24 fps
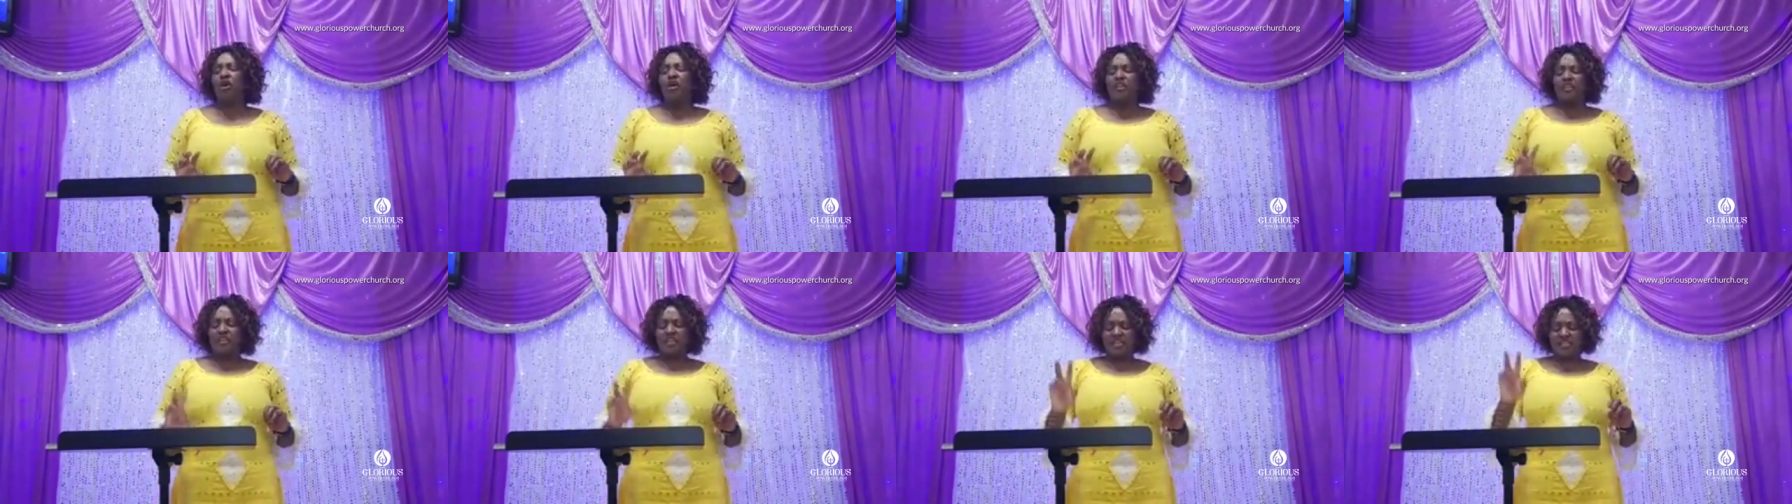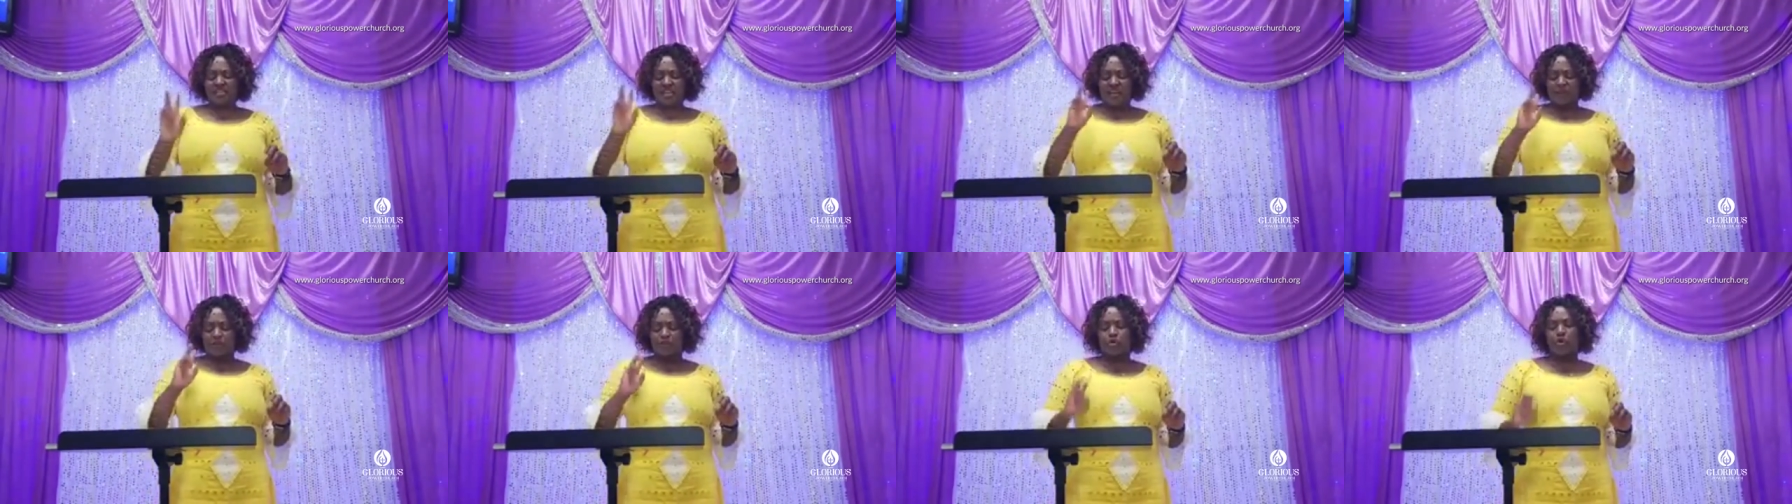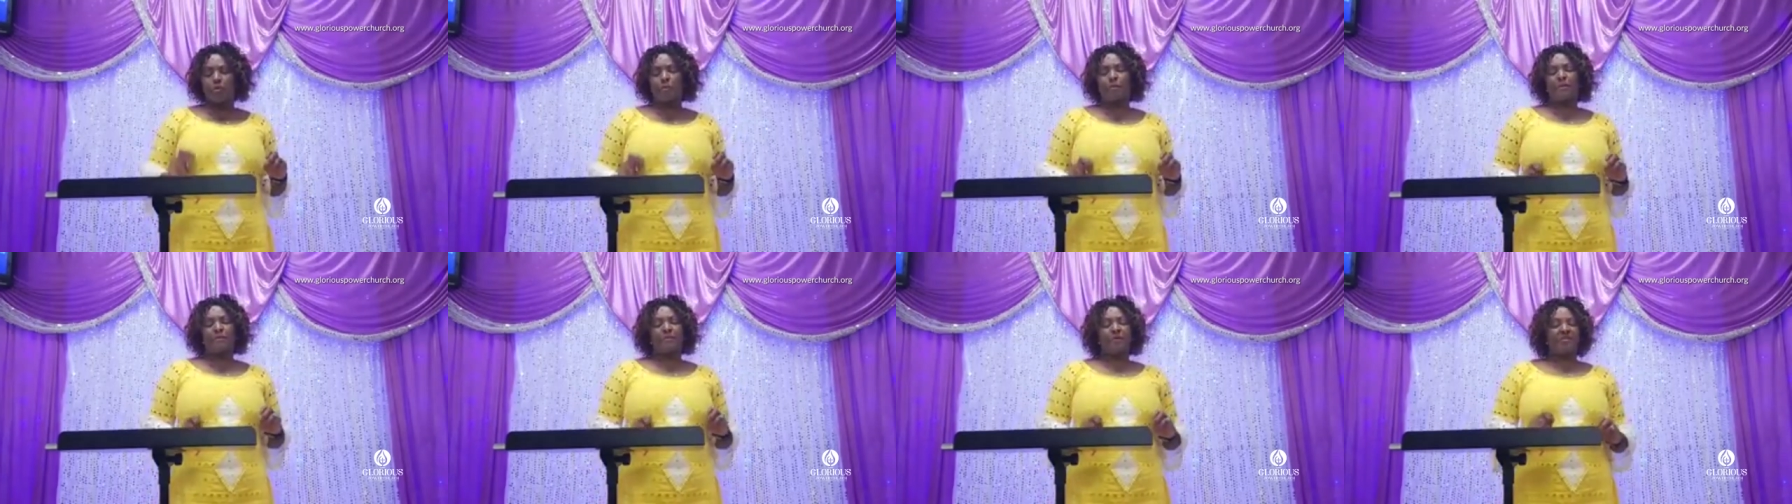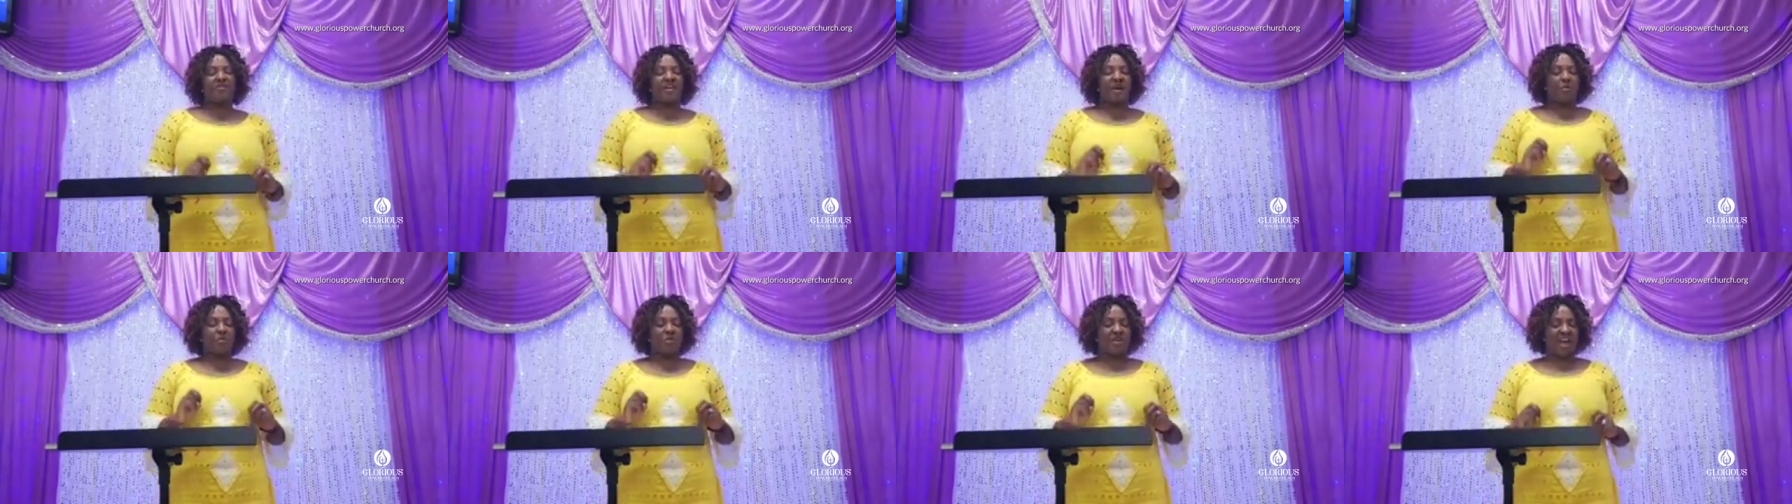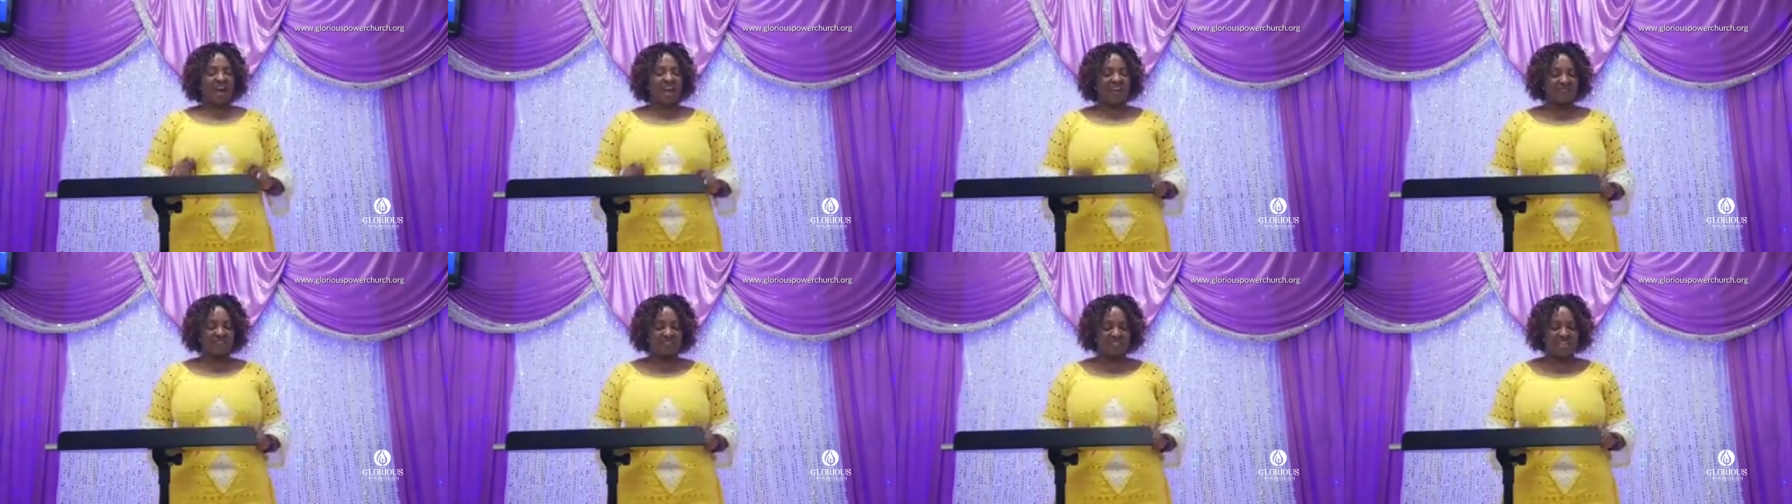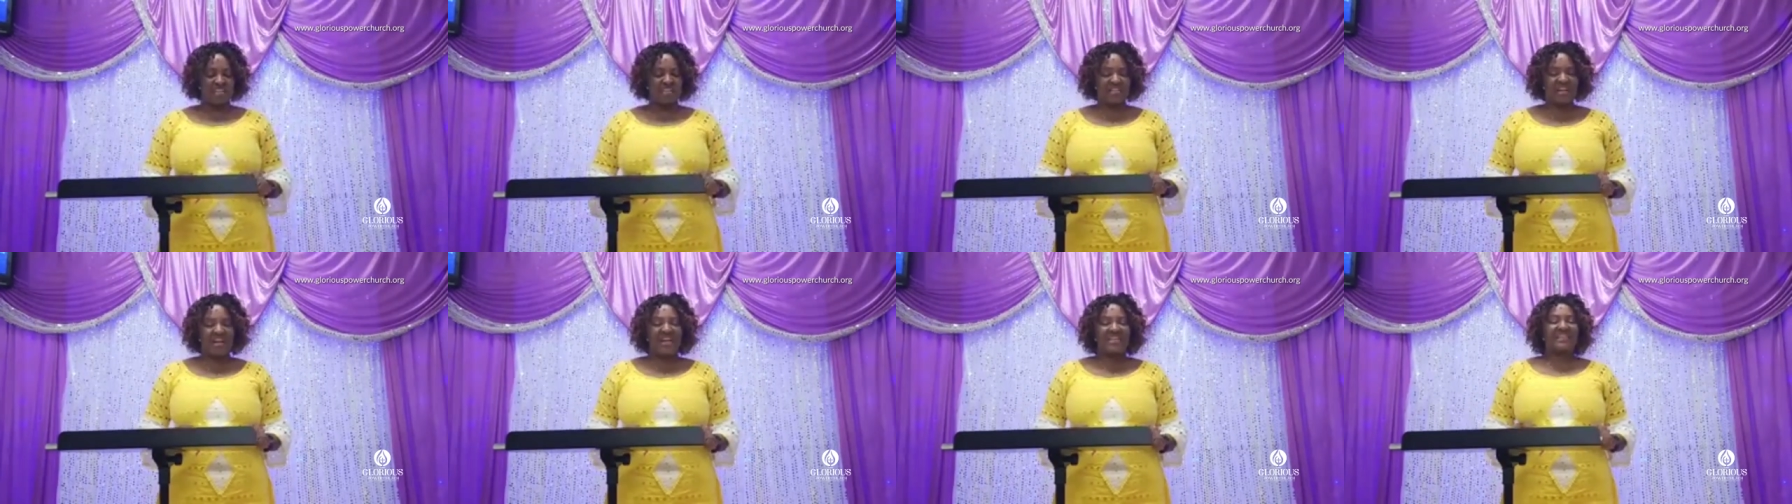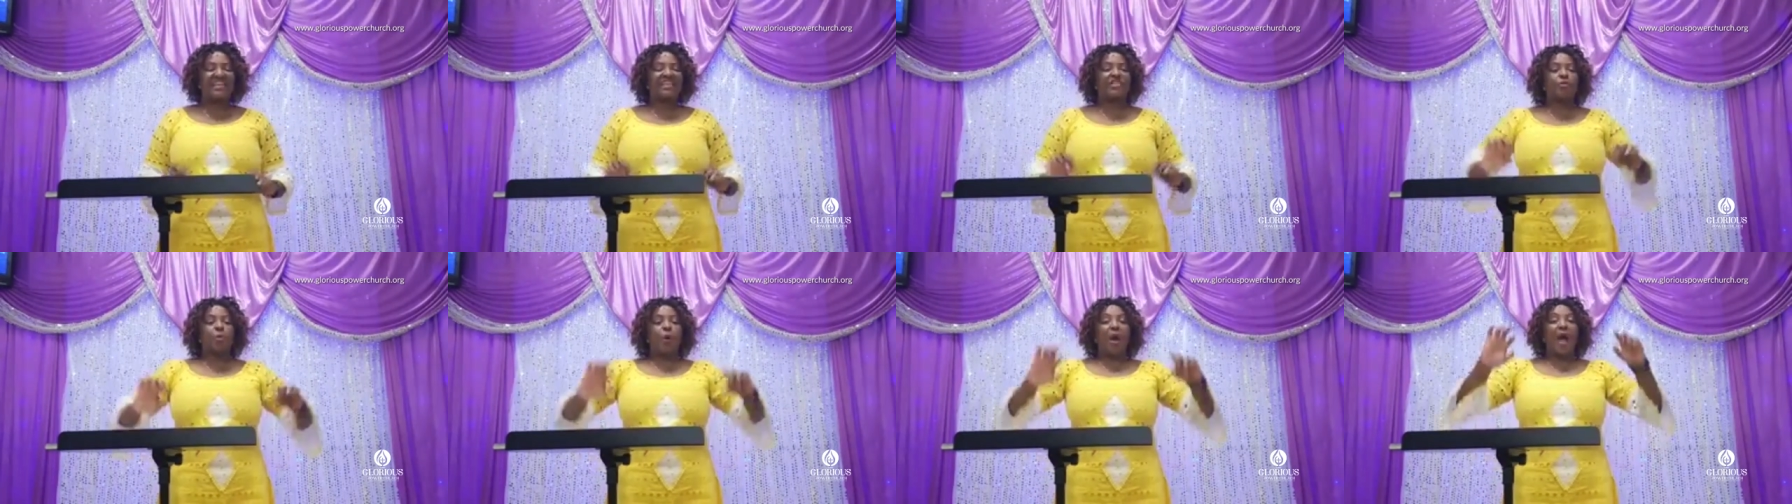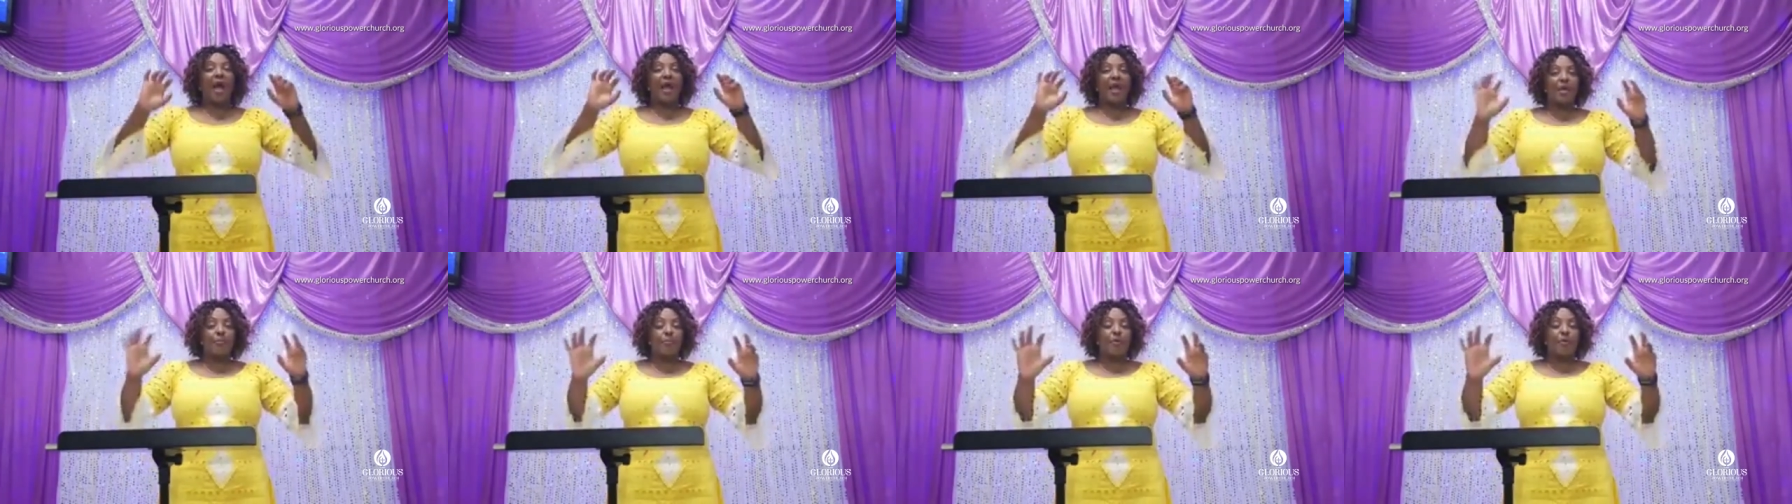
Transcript: you, these are two people that we have seen that were